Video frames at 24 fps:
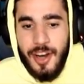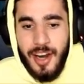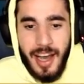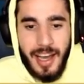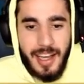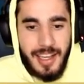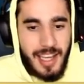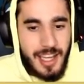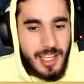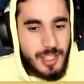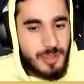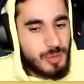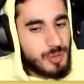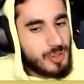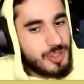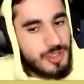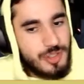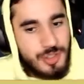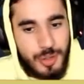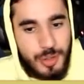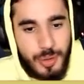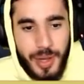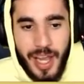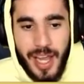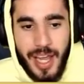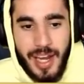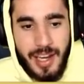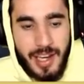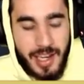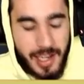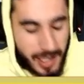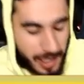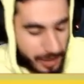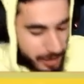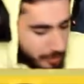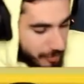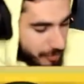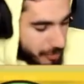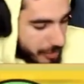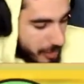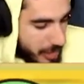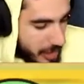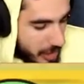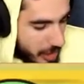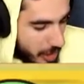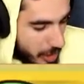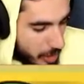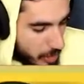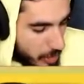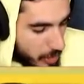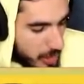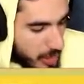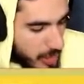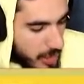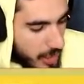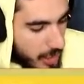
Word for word: I guess we'll just do it in another video.